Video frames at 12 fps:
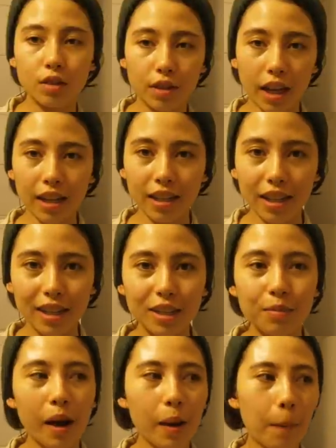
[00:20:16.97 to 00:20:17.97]
so that is
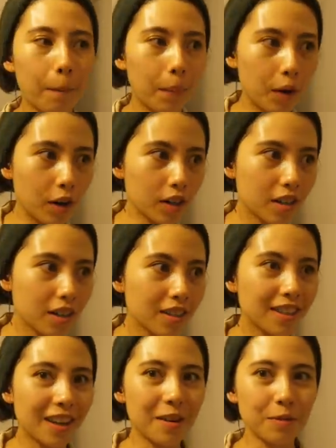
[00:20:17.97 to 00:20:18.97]
my book
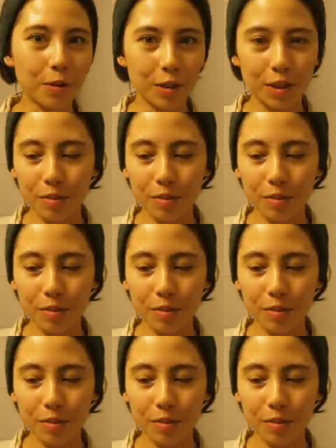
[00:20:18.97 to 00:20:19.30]
that i'm going